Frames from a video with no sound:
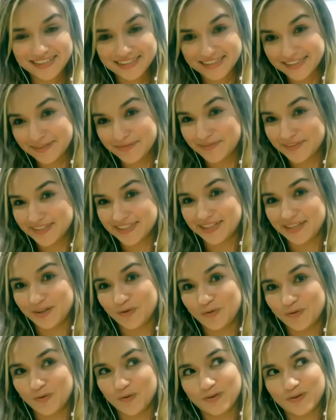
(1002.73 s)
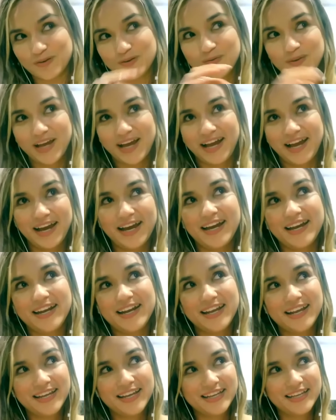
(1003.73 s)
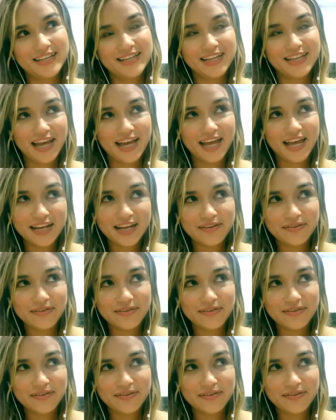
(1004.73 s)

That's in the physical world. And in the